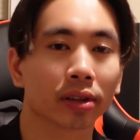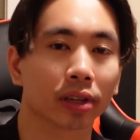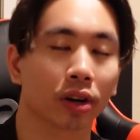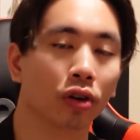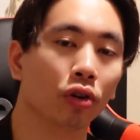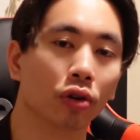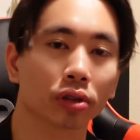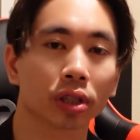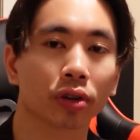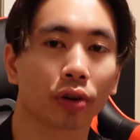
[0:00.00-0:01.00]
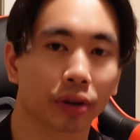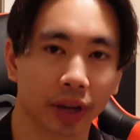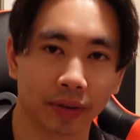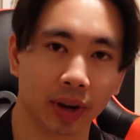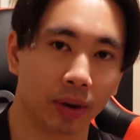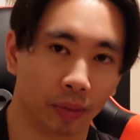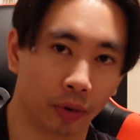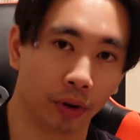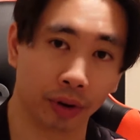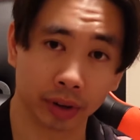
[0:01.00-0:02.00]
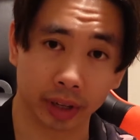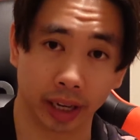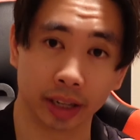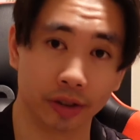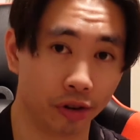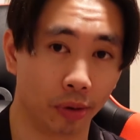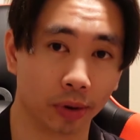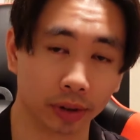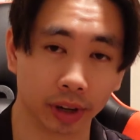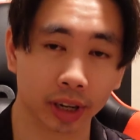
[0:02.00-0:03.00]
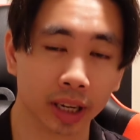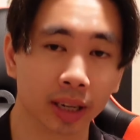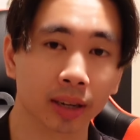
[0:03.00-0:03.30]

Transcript: the hold, or give it a more like normal look.